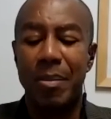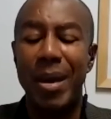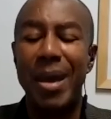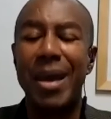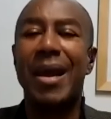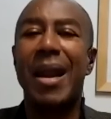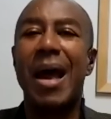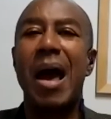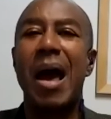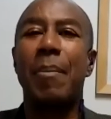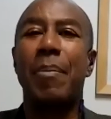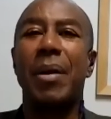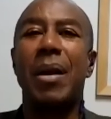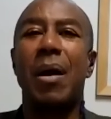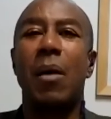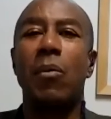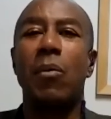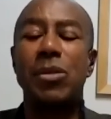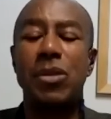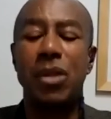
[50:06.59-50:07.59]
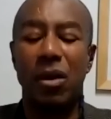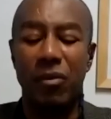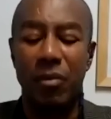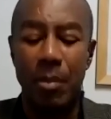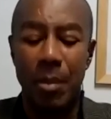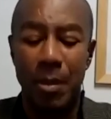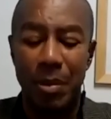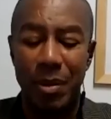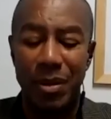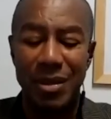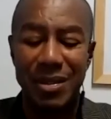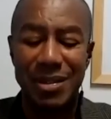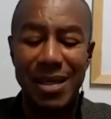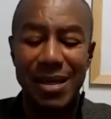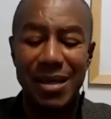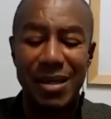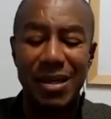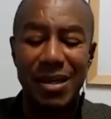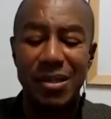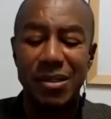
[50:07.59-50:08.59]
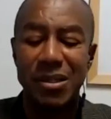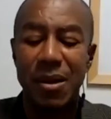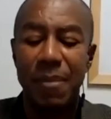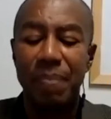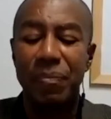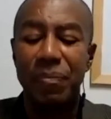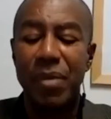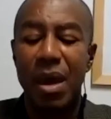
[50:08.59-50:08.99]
make it happen. I want you to remember this sentence.